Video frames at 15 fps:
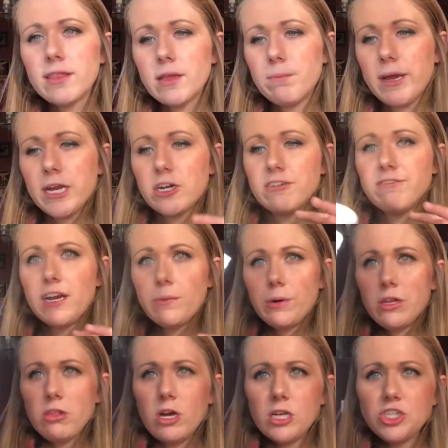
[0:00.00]
the
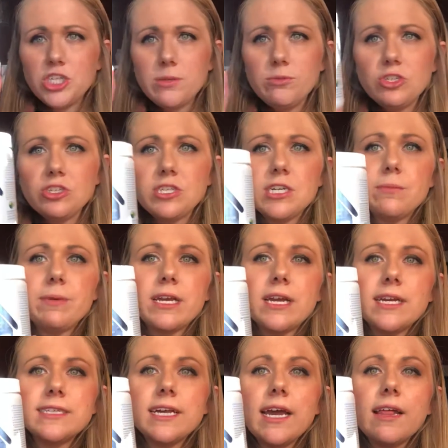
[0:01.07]
microfiber laundry booster
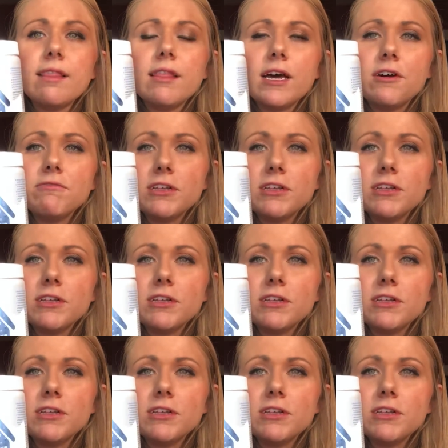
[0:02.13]
because I love,